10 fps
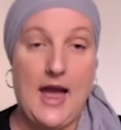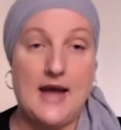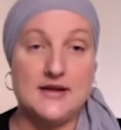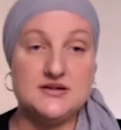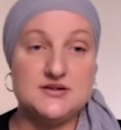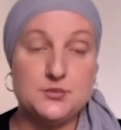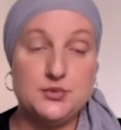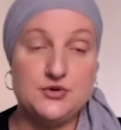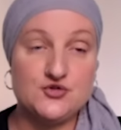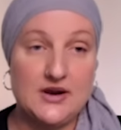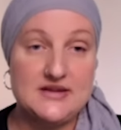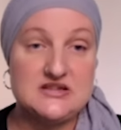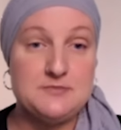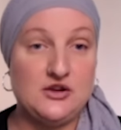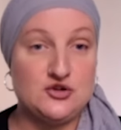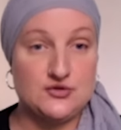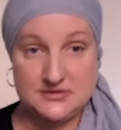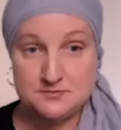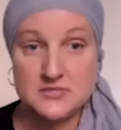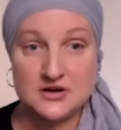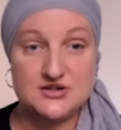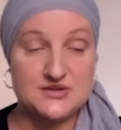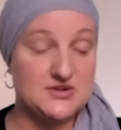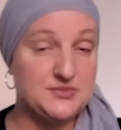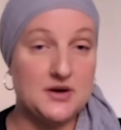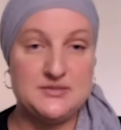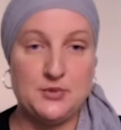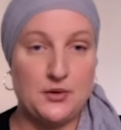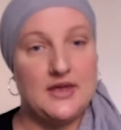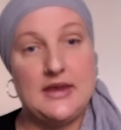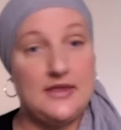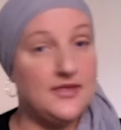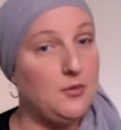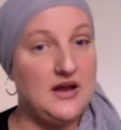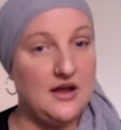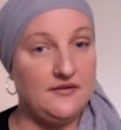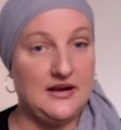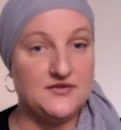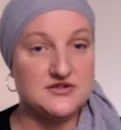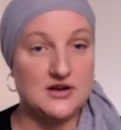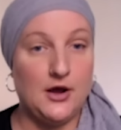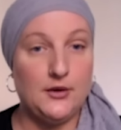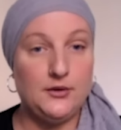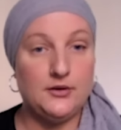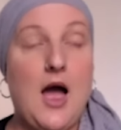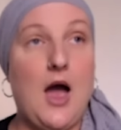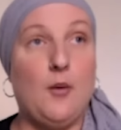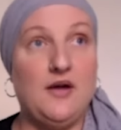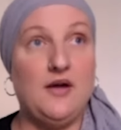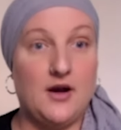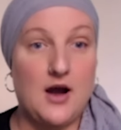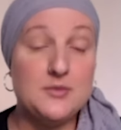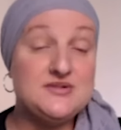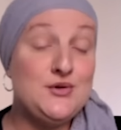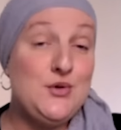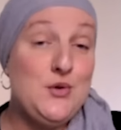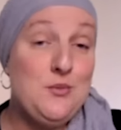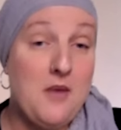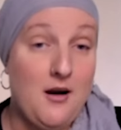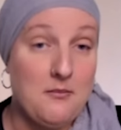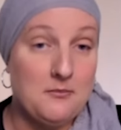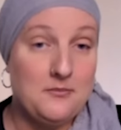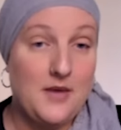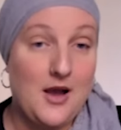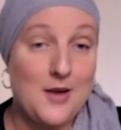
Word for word: and would try to make sure as much as was possible that they were never left alone. However, I was a new mum.